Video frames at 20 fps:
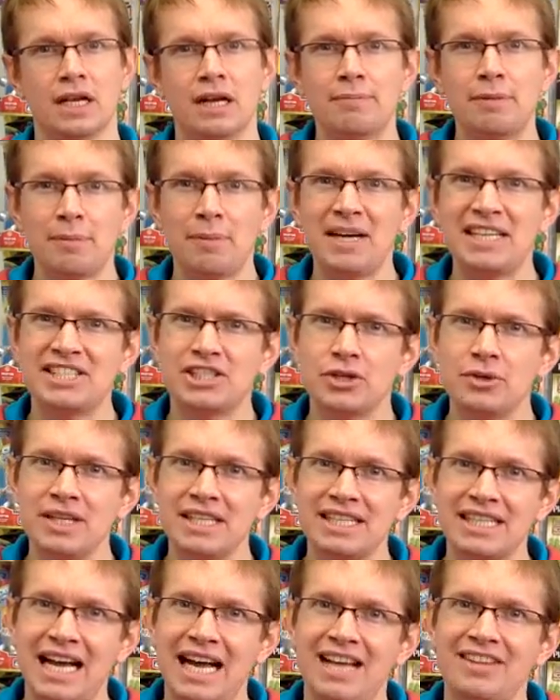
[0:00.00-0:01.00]
But by
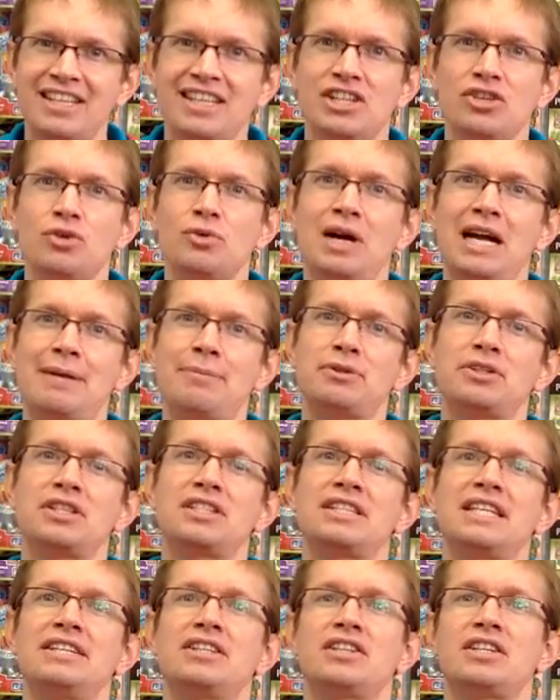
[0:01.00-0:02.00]
doing that, I think you're able to
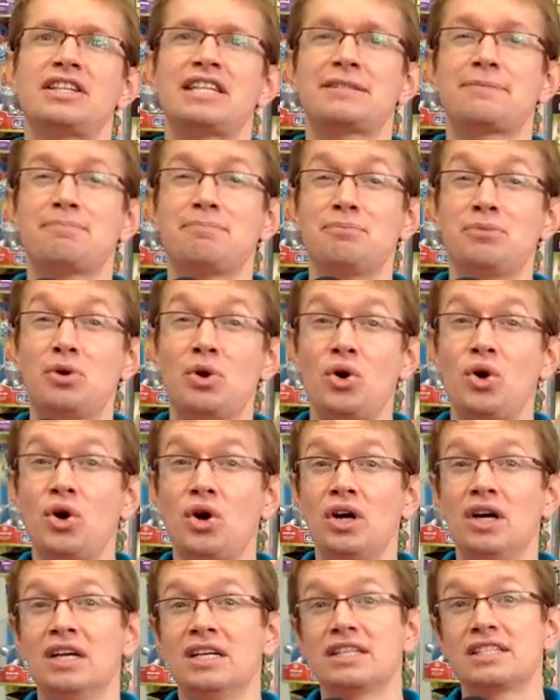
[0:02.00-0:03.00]
see that there's more
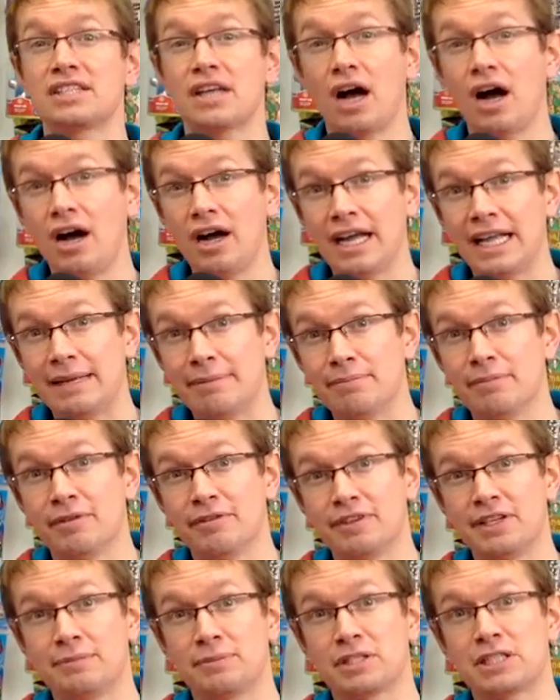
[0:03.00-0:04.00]
time
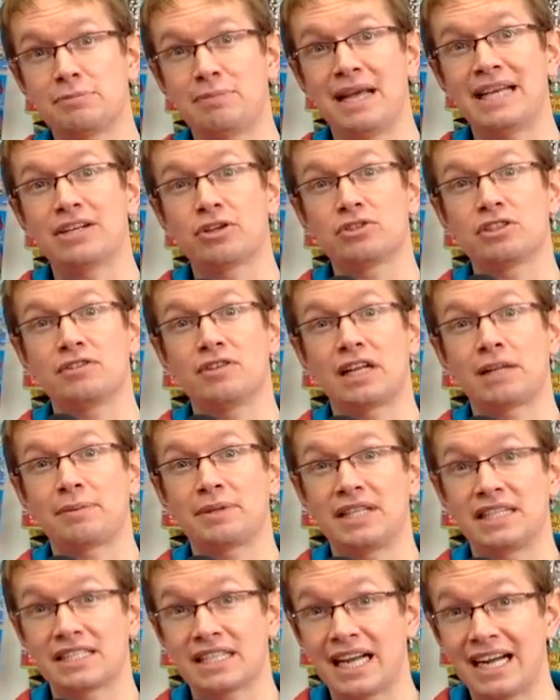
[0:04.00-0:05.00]
for them to spend on developing
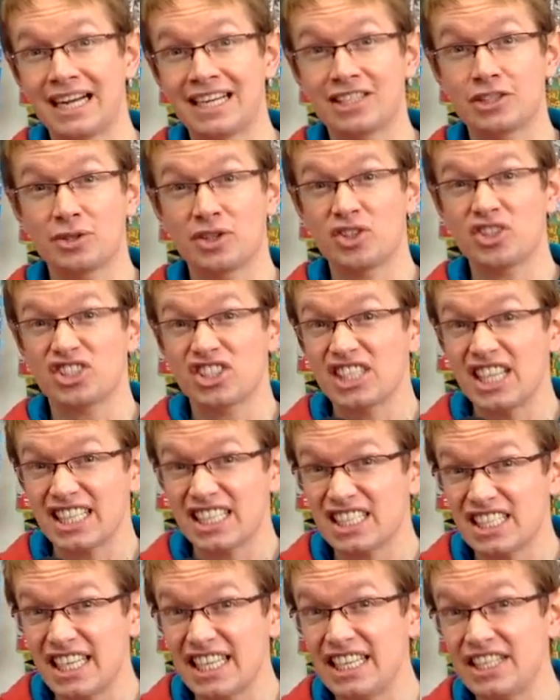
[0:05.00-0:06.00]
these characters. We've got
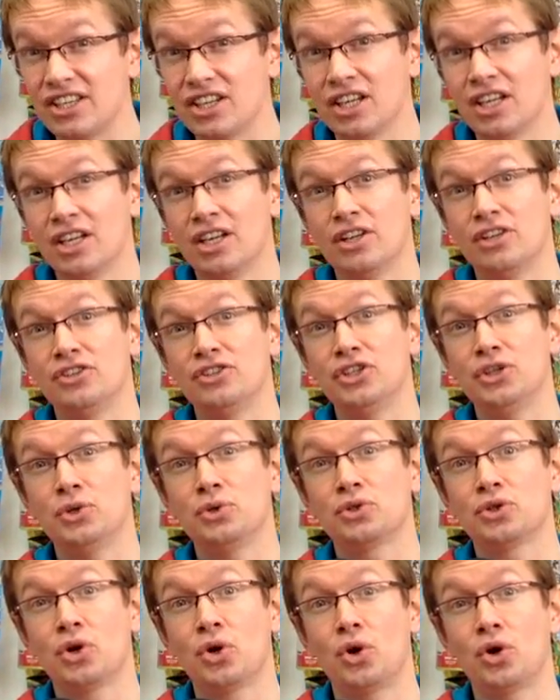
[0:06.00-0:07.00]
16 new
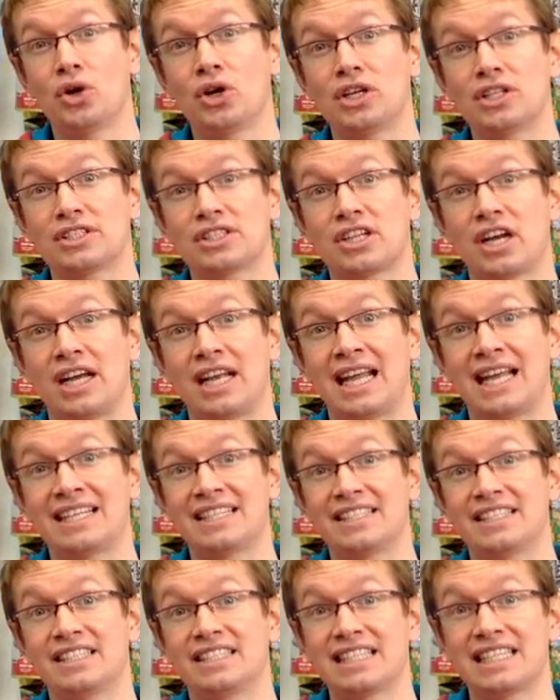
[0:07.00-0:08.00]
core
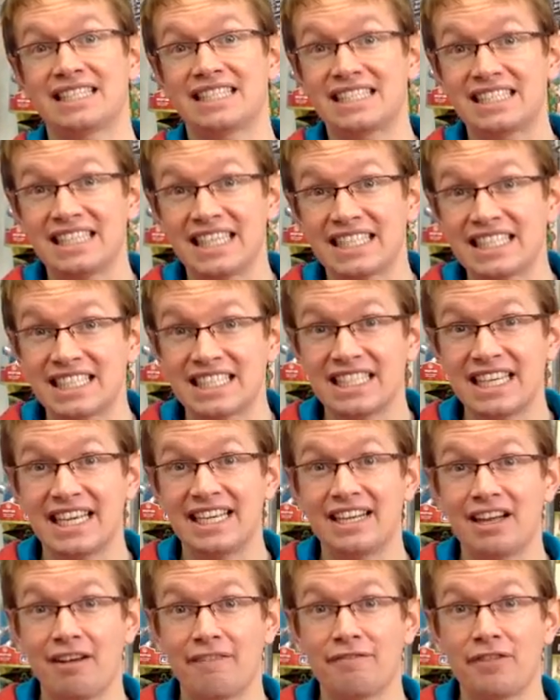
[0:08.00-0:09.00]
Skylanders,
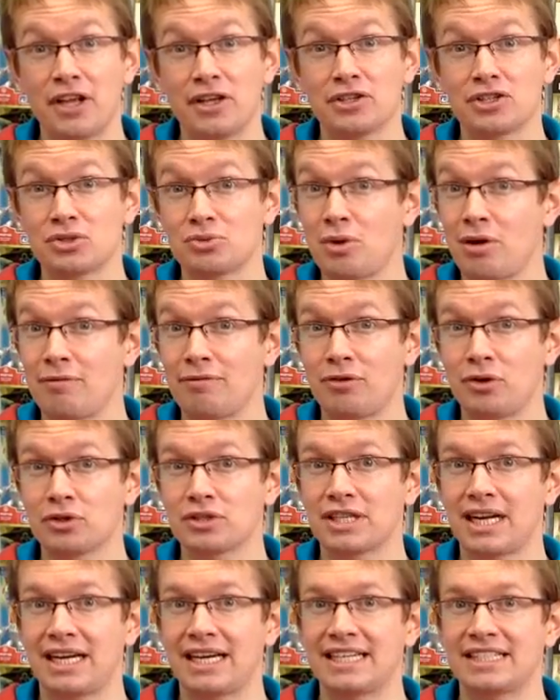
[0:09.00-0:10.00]
16 of those Swap Force
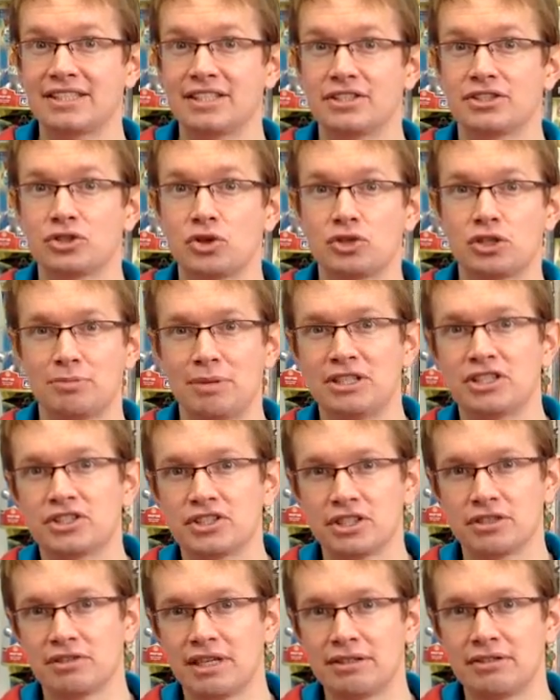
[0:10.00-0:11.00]
characters, not to mention
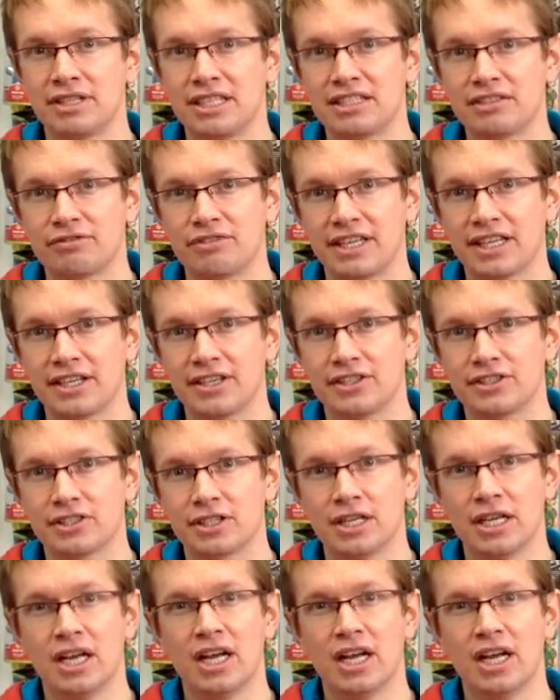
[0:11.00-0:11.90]
the re-released figures.